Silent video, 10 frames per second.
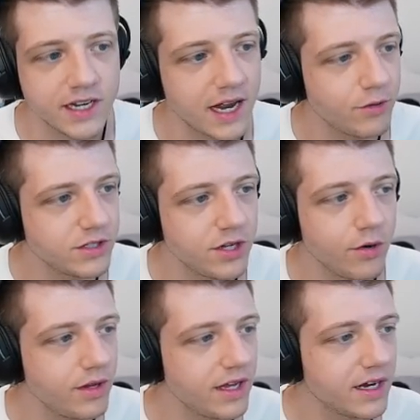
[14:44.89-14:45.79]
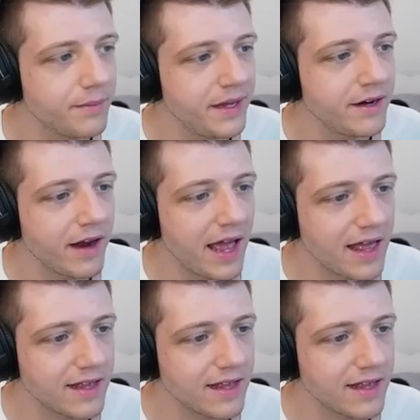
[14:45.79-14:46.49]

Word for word: I was totally going to beat her ass,